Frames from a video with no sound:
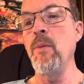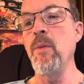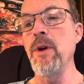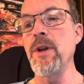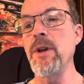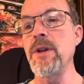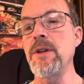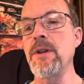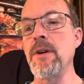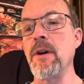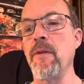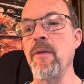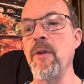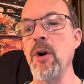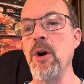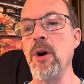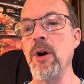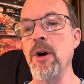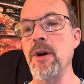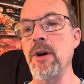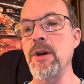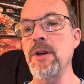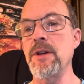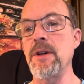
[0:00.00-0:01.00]
with silver
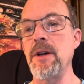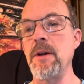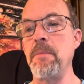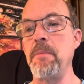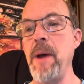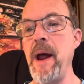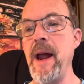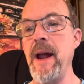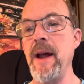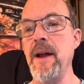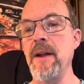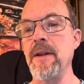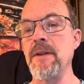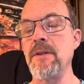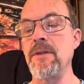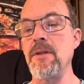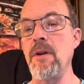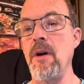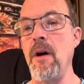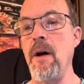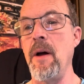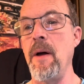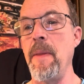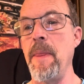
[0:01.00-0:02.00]
hooks and bands
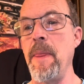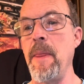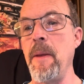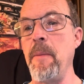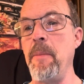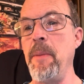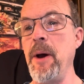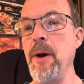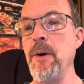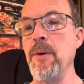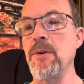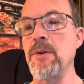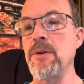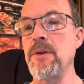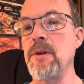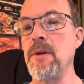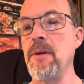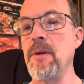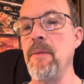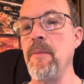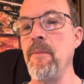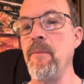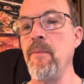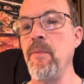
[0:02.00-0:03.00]
on the post.
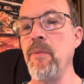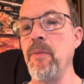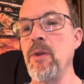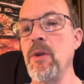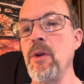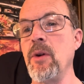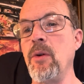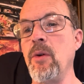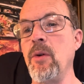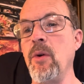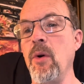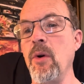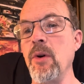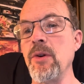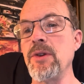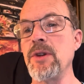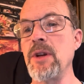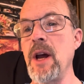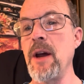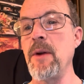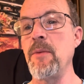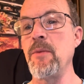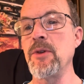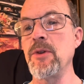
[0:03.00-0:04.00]
The north
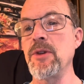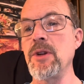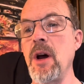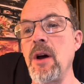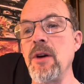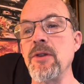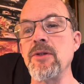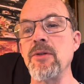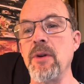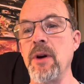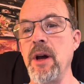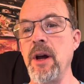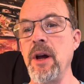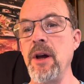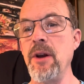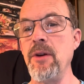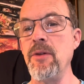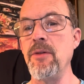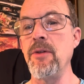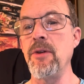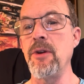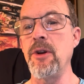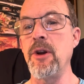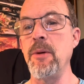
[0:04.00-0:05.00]
side was also
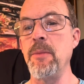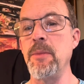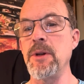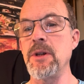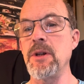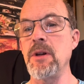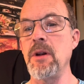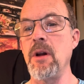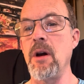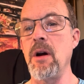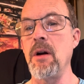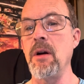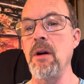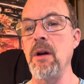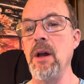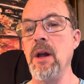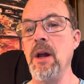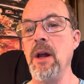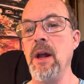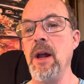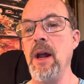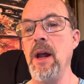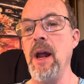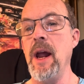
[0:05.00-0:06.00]
100 cubits long
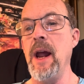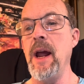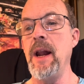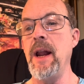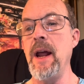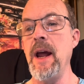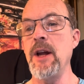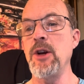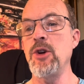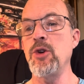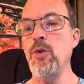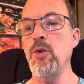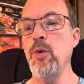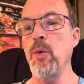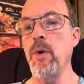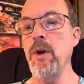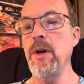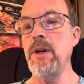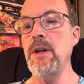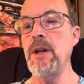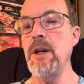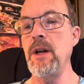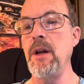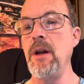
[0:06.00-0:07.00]
and had
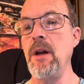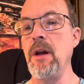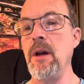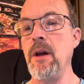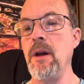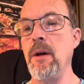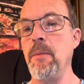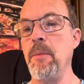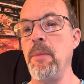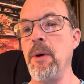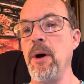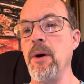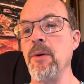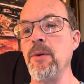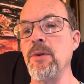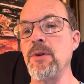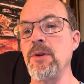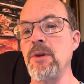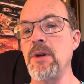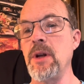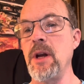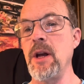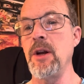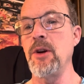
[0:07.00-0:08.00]
20
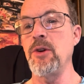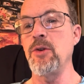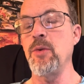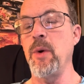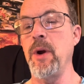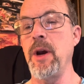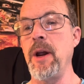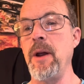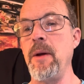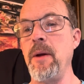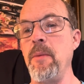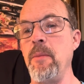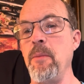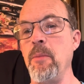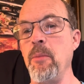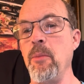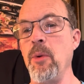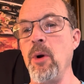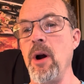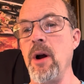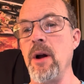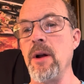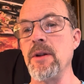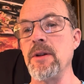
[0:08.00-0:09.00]
posts and 20
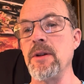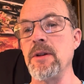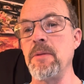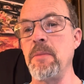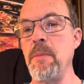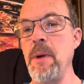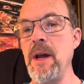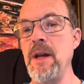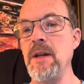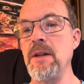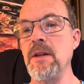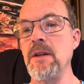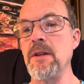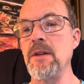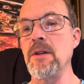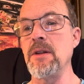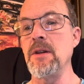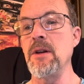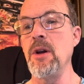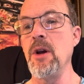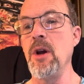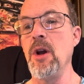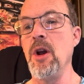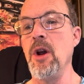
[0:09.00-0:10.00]
bronze bases,
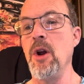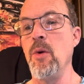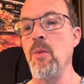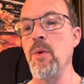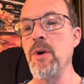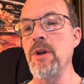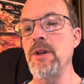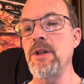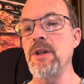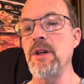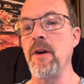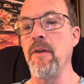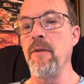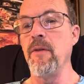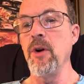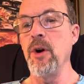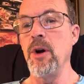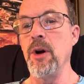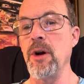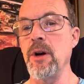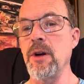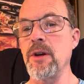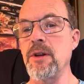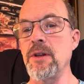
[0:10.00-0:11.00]
with silver
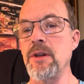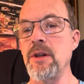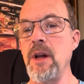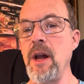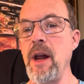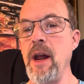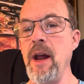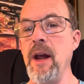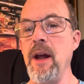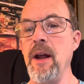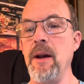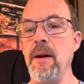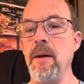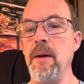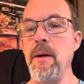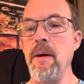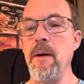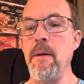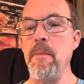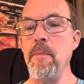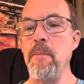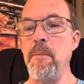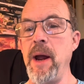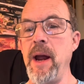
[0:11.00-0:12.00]
hooks and
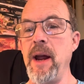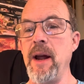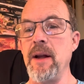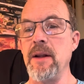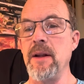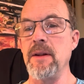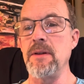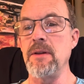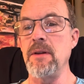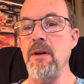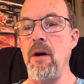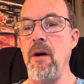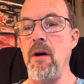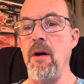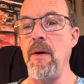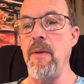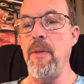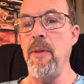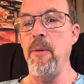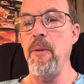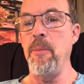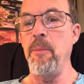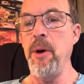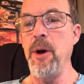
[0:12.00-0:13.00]
bands
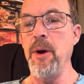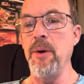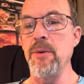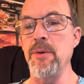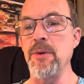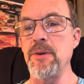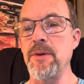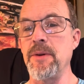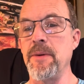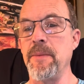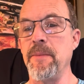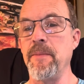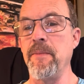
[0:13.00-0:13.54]
on the post.